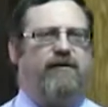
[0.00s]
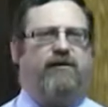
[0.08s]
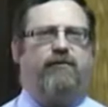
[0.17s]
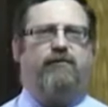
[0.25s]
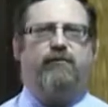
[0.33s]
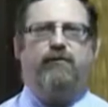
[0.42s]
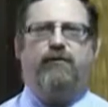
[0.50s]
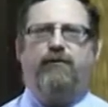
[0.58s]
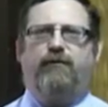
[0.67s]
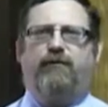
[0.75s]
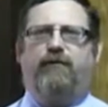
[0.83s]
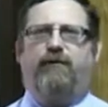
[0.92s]
that the
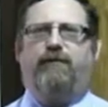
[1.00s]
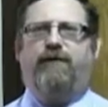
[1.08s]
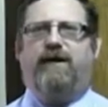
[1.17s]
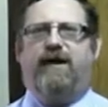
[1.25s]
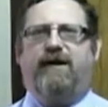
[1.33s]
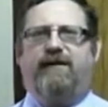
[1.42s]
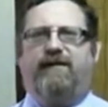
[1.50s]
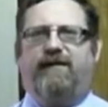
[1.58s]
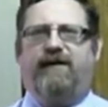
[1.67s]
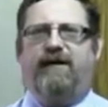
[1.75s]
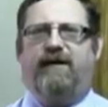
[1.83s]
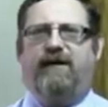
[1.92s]
rules for VAT